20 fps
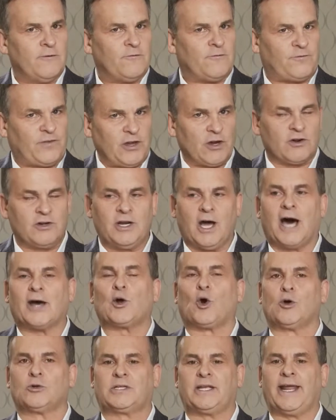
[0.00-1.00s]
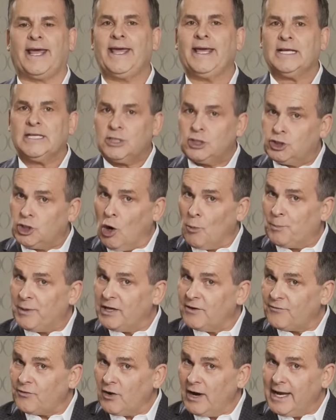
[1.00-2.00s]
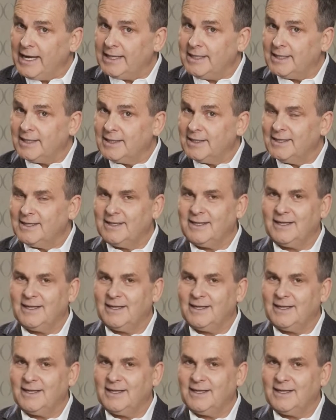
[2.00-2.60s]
"Fear not," or today, "Don't be afraid."